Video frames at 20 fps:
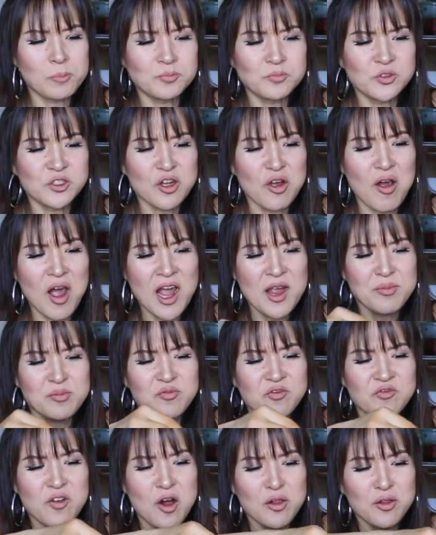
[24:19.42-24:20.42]
So
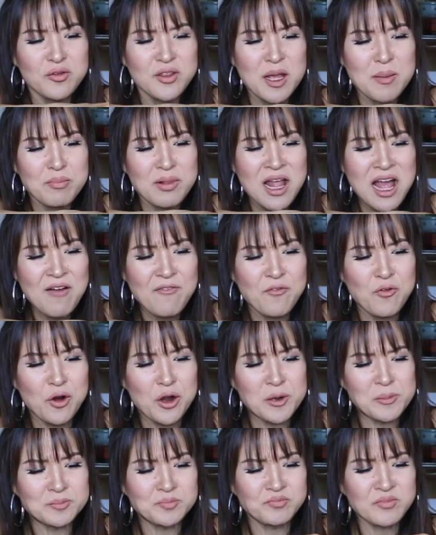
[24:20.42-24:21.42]
I followed that
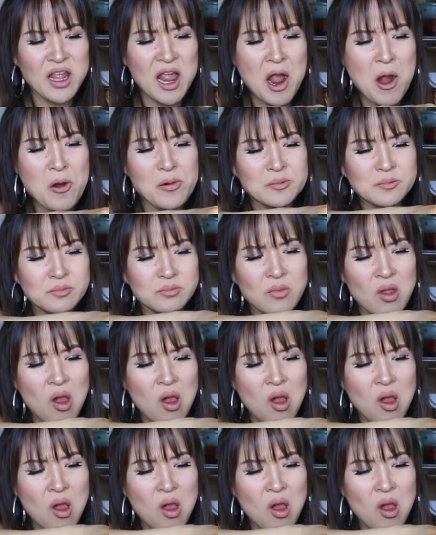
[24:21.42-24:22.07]
platform. Now,